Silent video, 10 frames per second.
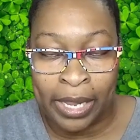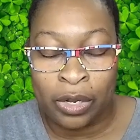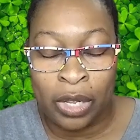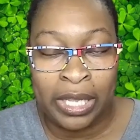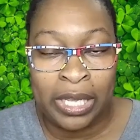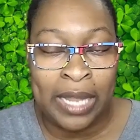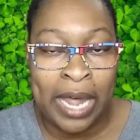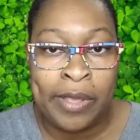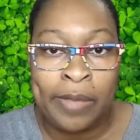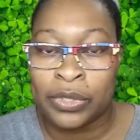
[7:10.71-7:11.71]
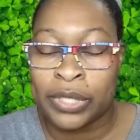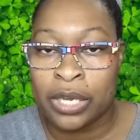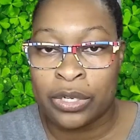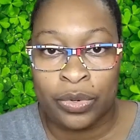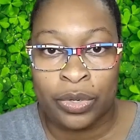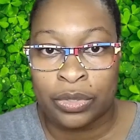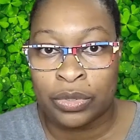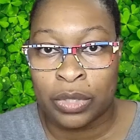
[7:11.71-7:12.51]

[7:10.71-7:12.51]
You know, I think a lot of people take short